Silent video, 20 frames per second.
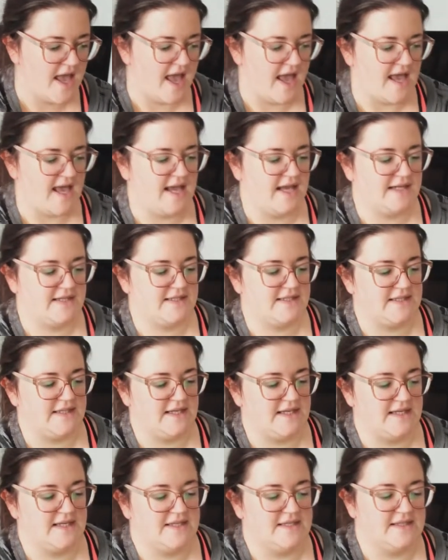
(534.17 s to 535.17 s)
It
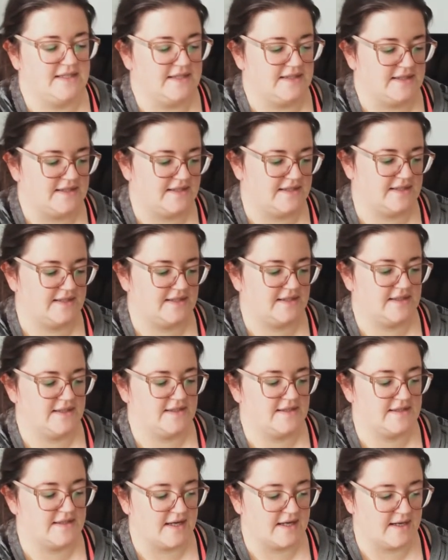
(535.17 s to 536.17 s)
is
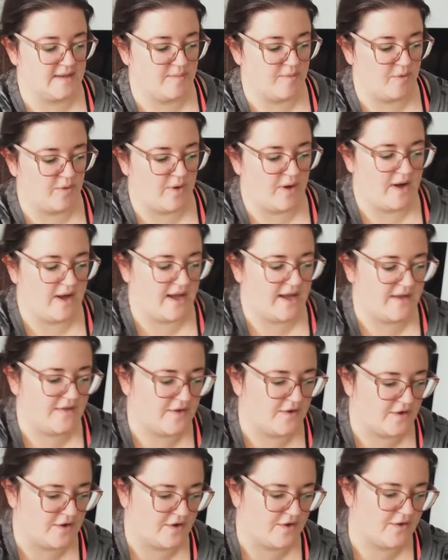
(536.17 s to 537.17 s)
Sunny Boy.
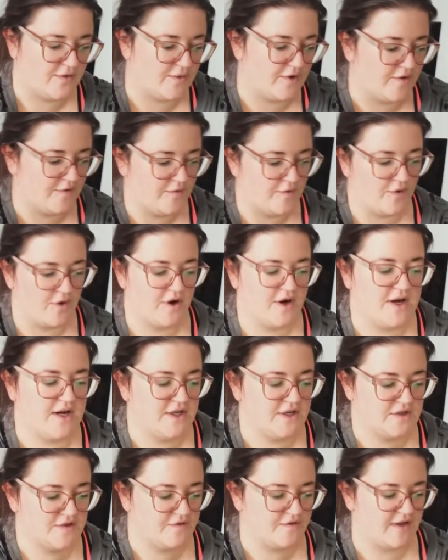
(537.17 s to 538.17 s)
They're three to four
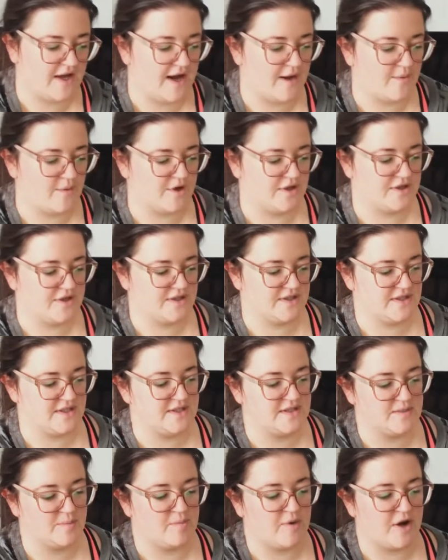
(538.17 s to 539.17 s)
inch flowers.
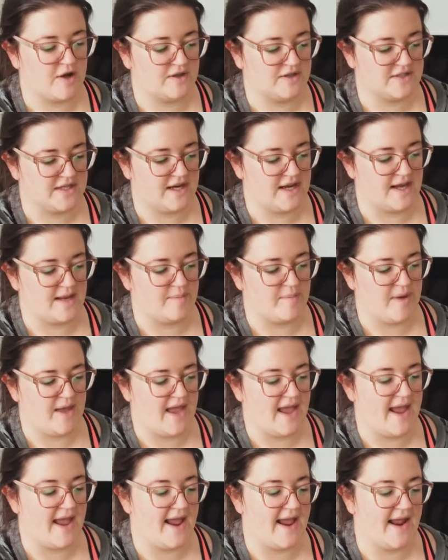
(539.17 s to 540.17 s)
It's a ball type
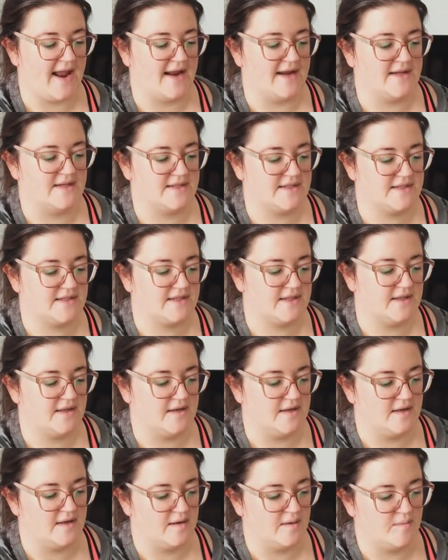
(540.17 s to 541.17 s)
and
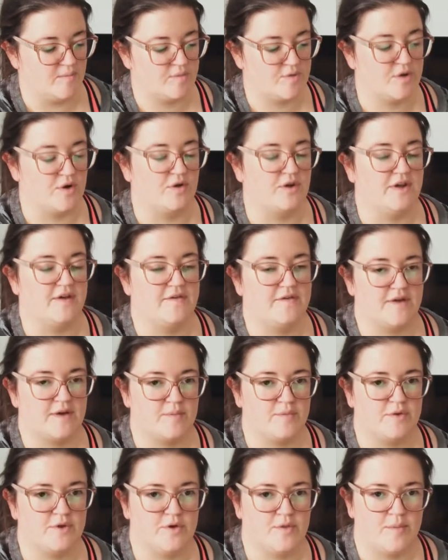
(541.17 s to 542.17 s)

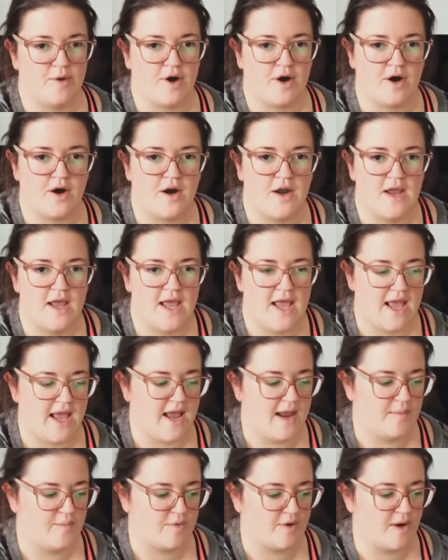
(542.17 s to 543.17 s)
prolific bloomer
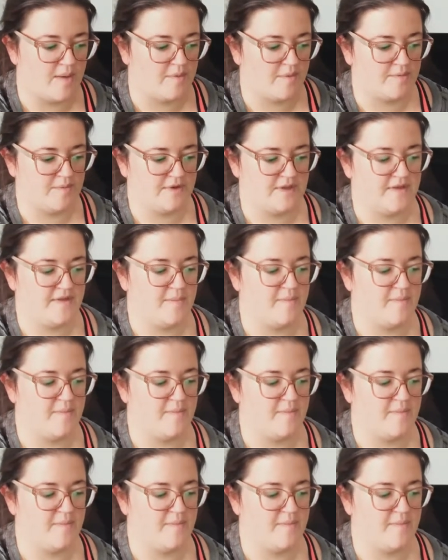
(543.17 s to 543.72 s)
and probably the